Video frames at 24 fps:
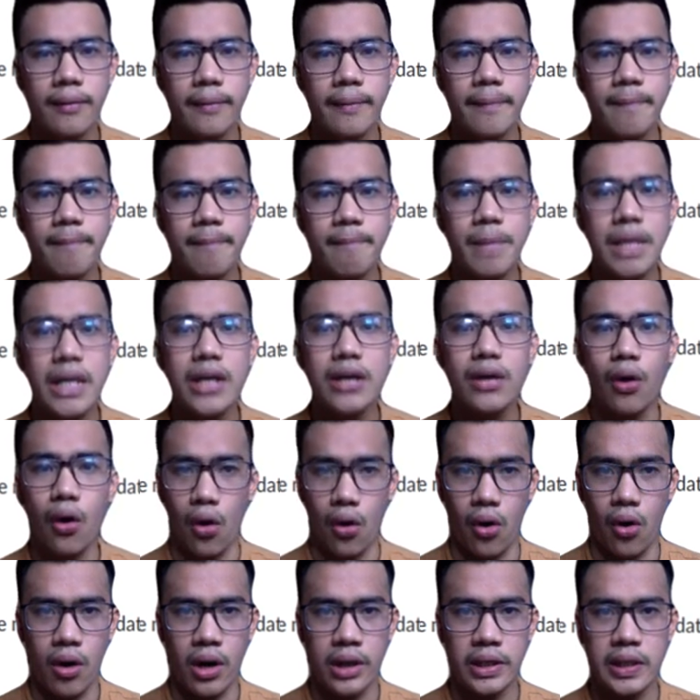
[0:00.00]

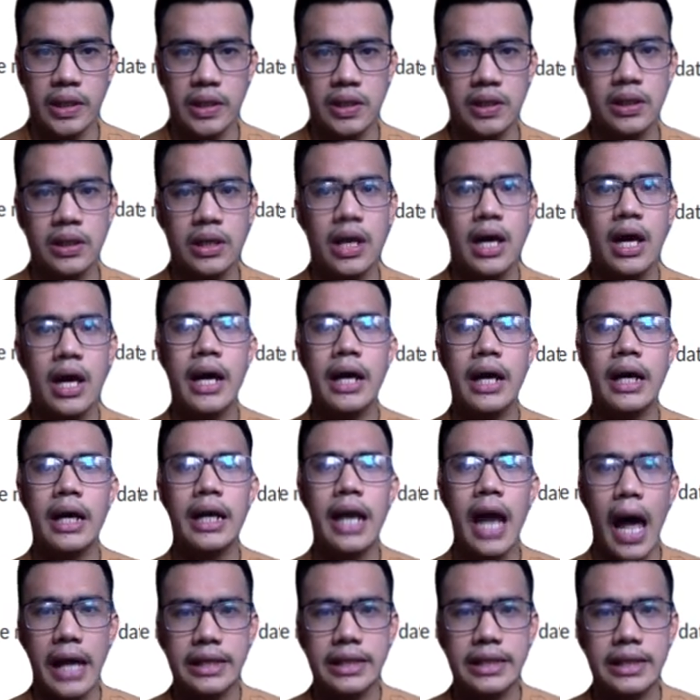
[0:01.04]
Because,
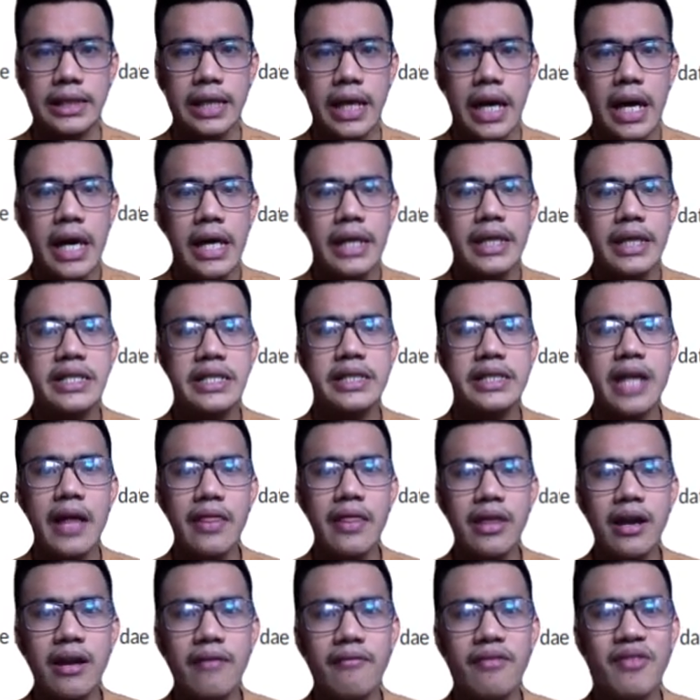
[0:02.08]
class, the
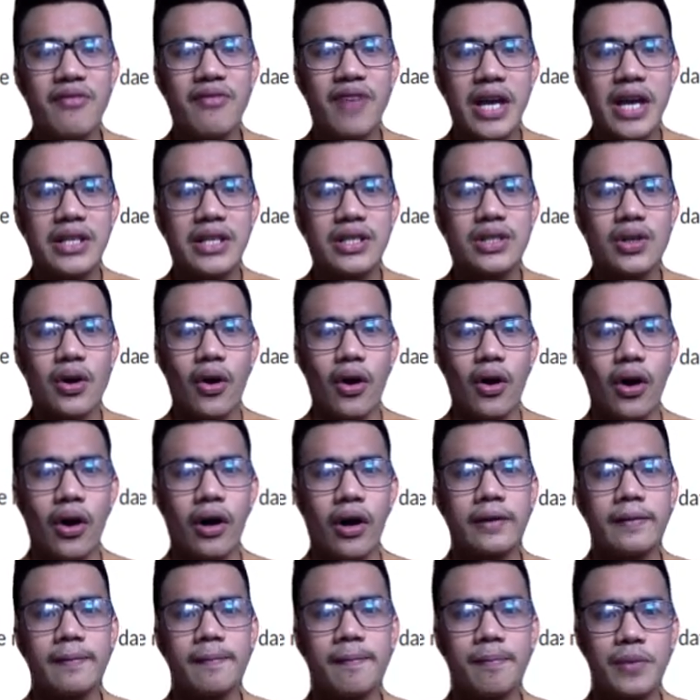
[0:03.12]
standard
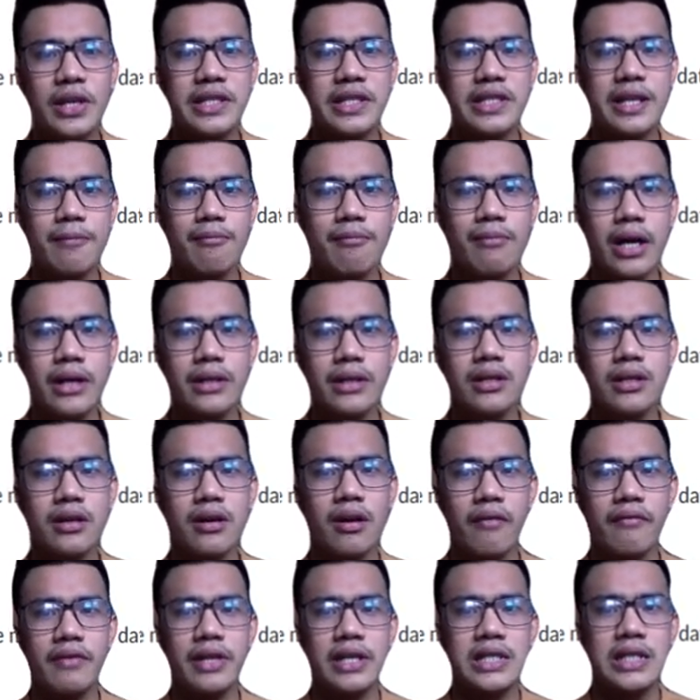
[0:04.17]
deviation is the
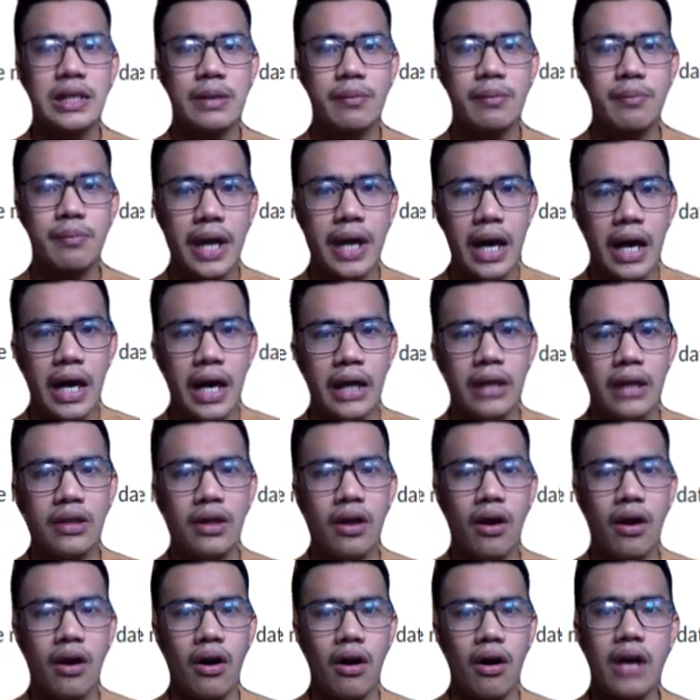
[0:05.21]
measure of the spread
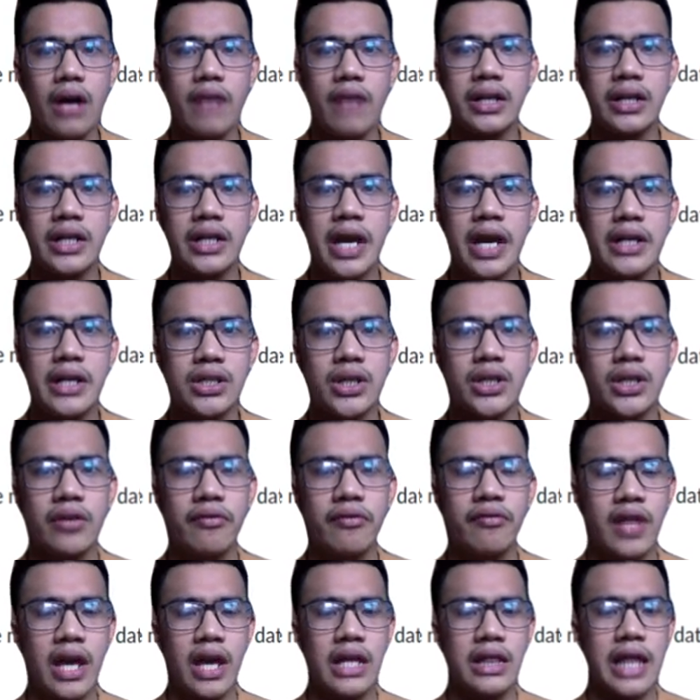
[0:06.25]
or variation
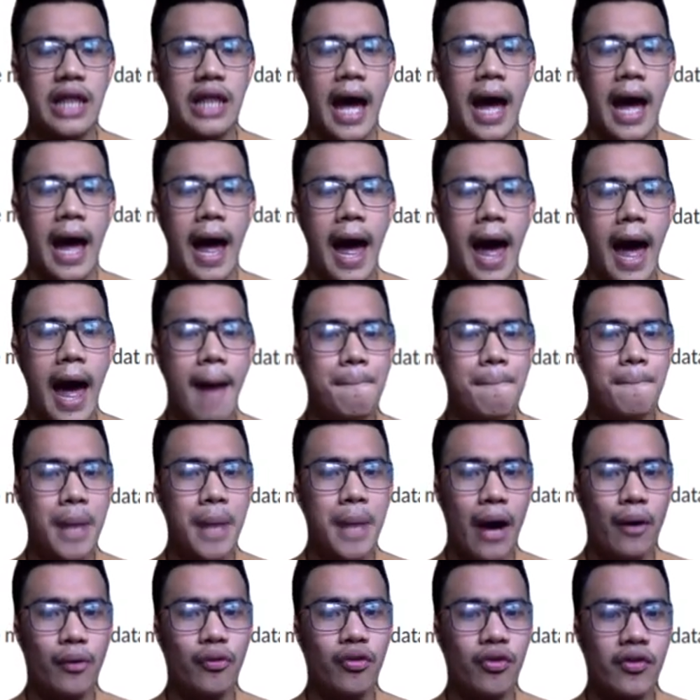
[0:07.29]
of data
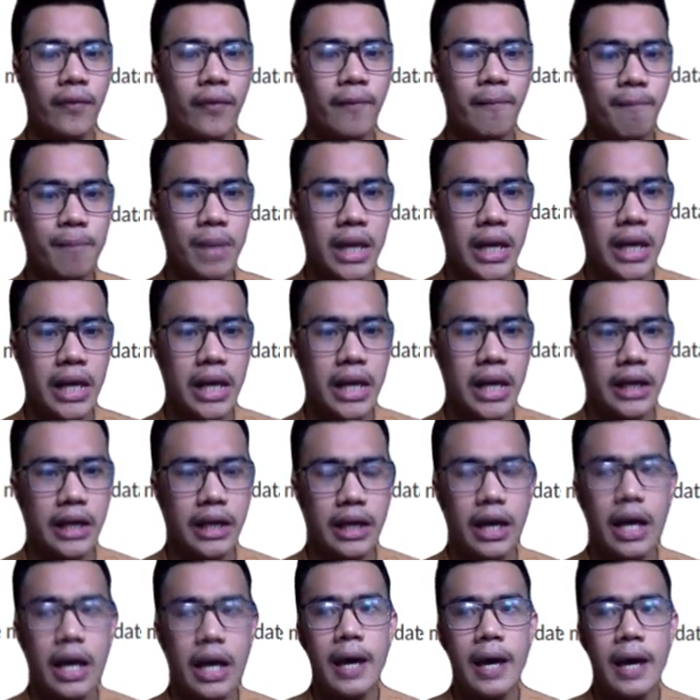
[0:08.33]
about the mean.
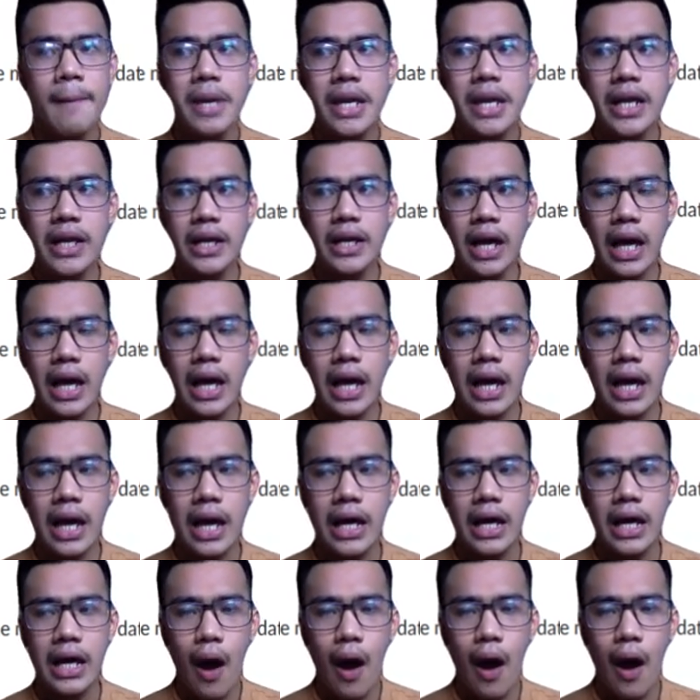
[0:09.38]

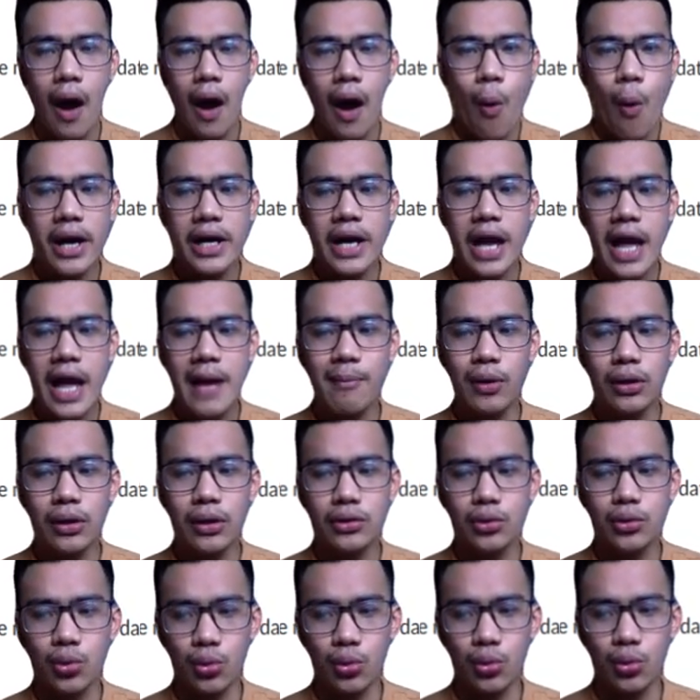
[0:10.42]
Meaning, we are able
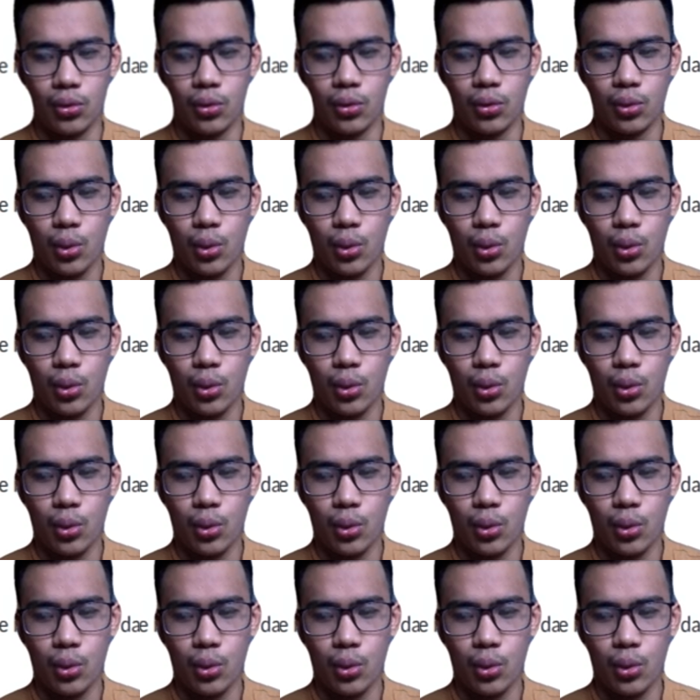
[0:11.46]
to